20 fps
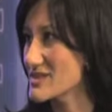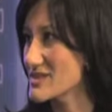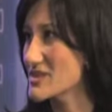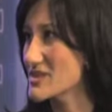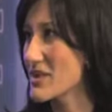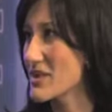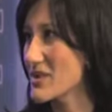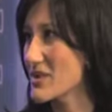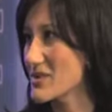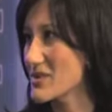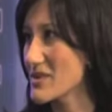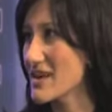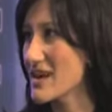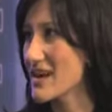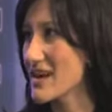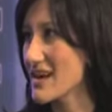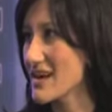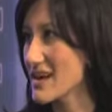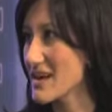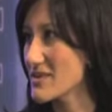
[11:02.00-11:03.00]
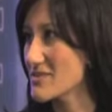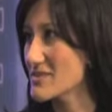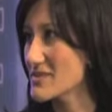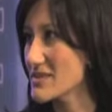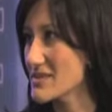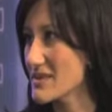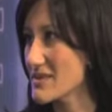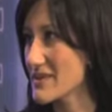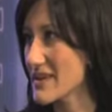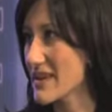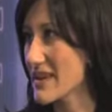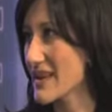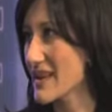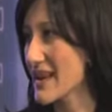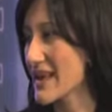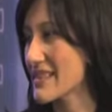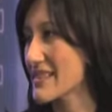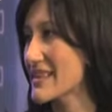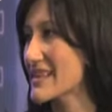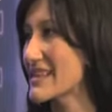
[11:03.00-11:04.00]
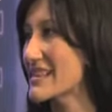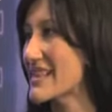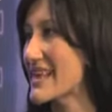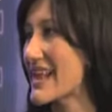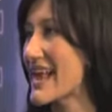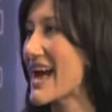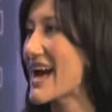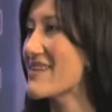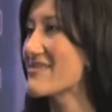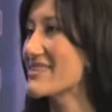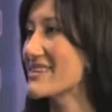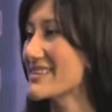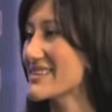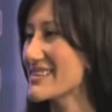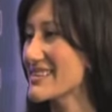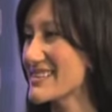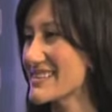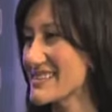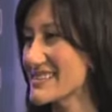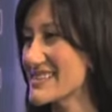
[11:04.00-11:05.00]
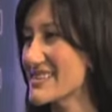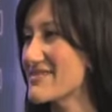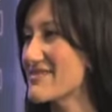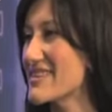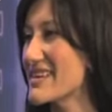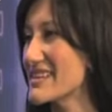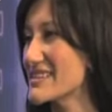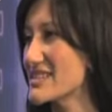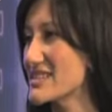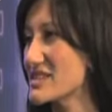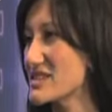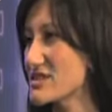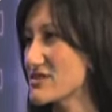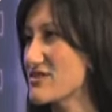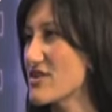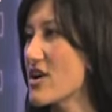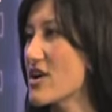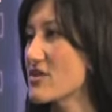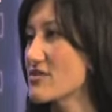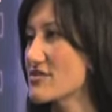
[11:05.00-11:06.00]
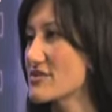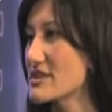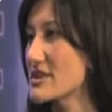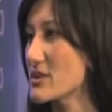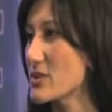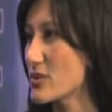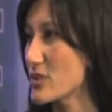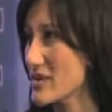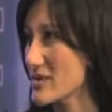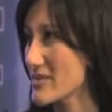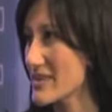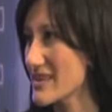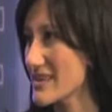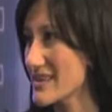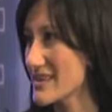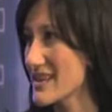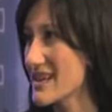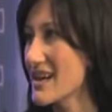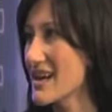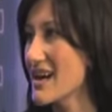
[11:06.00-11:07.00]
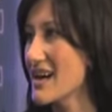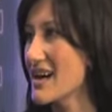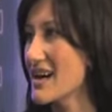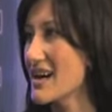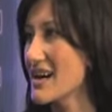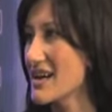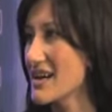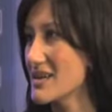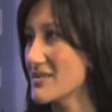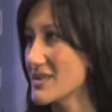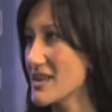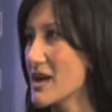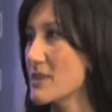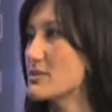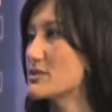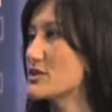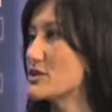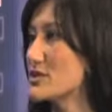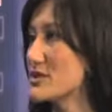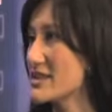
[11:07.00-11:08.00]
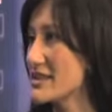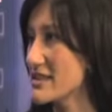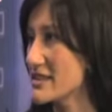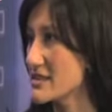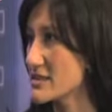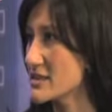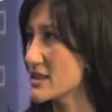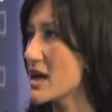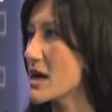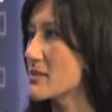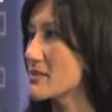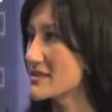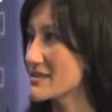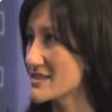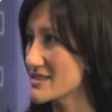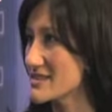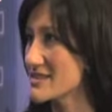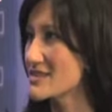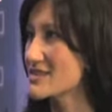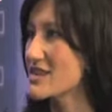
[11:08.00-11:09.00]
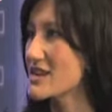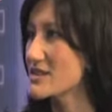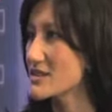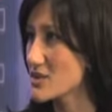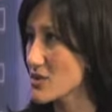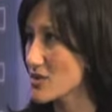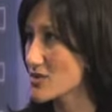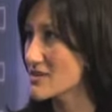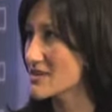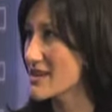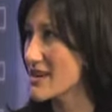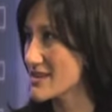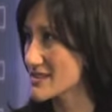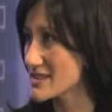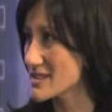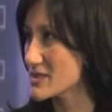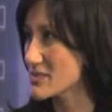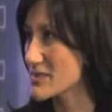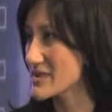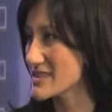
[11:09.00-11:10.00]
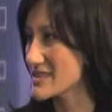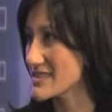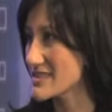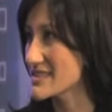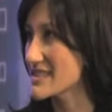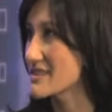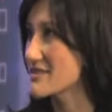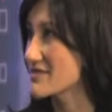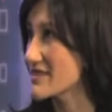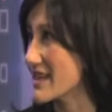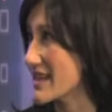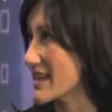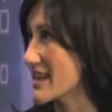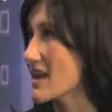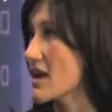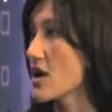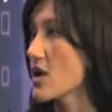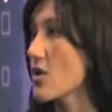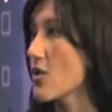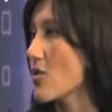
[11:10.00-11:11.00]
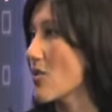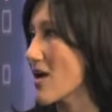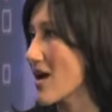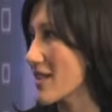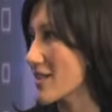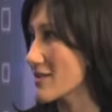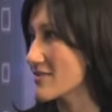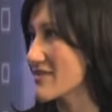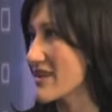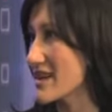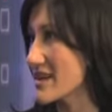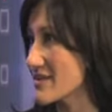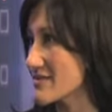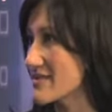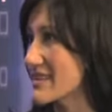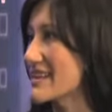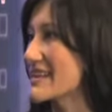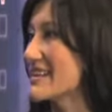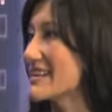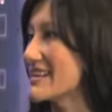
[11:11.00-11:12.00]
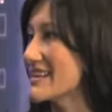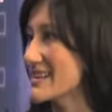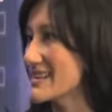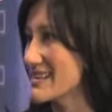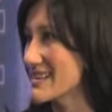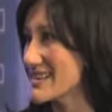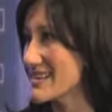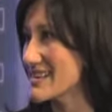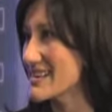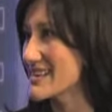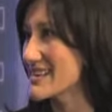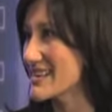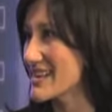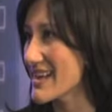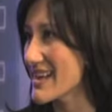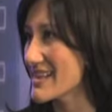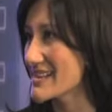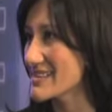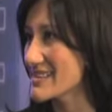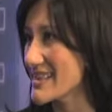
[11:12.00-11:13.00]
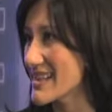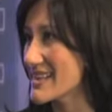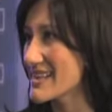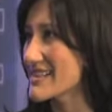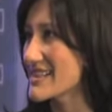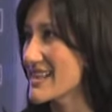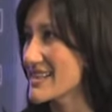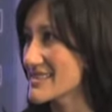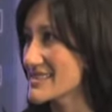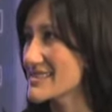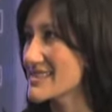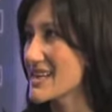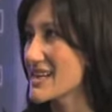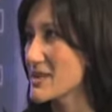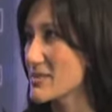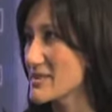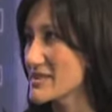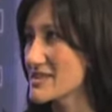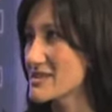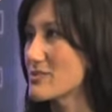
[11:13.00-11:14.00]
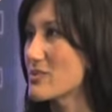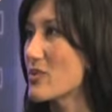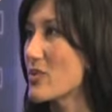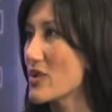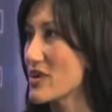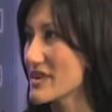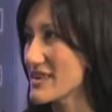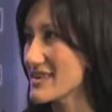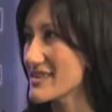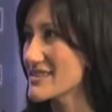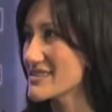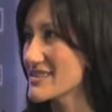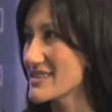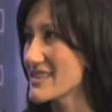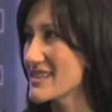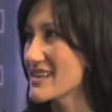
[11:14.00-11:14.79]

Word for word: so, um, you know, I, I, think that having this advantage of offering women um, the opportunity to come in to discuss colonoscopy, see if they qualify, if they need it, and, and getting that set up is important.